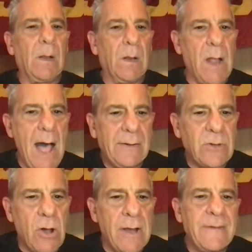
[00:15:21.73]

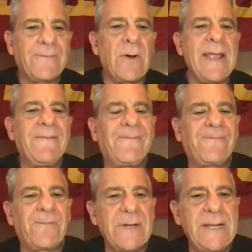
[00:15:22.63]
LOCKED ON for a
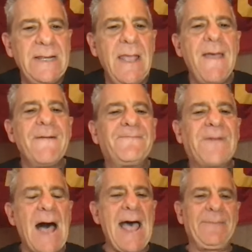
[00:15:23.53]
free
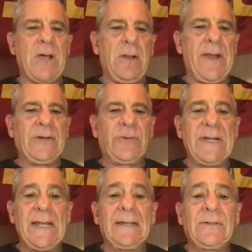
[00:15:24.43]
$5
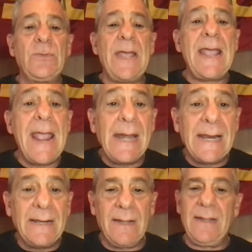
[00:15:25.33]
entry into
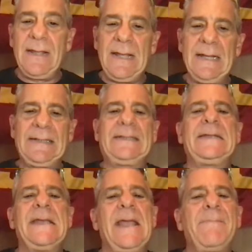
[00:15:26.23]
any
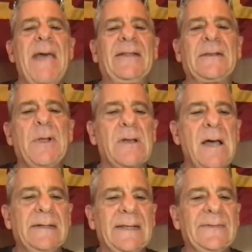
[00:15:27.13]
NCAA basketball
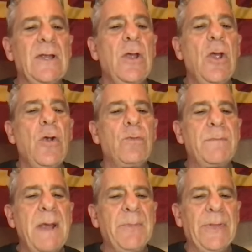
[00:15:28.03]
contest.
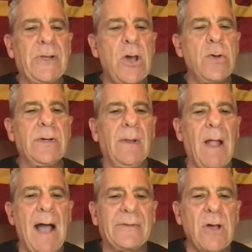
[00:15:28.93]
Remember the code
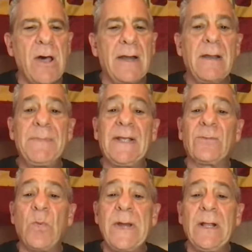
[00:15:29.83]
locked on
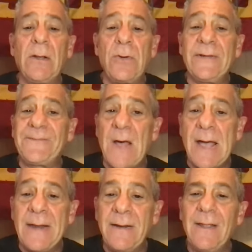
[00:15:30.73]
because winning alone is
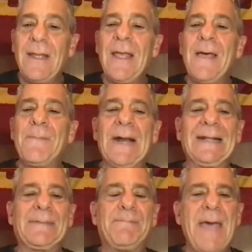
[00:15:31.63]
fun, but
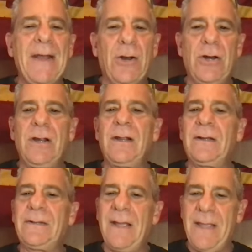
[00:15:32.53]
it's better
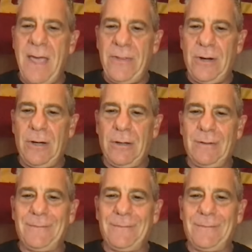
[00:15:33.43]
together.